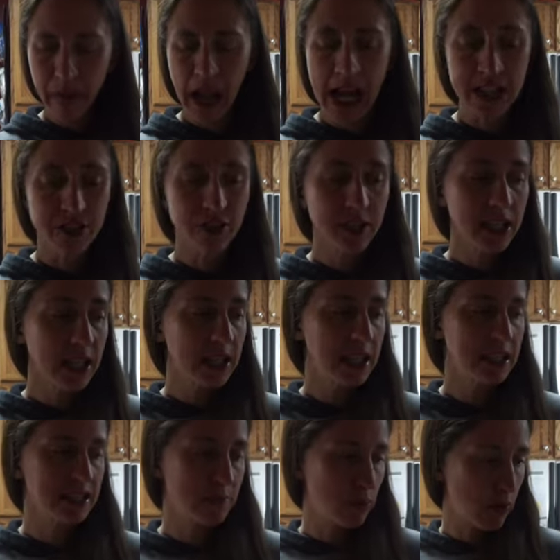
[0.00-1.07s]
I do think it
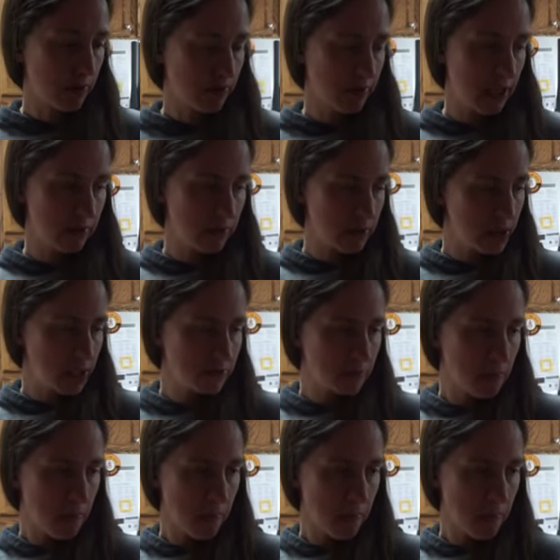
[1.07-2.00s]
needs some more flavoring,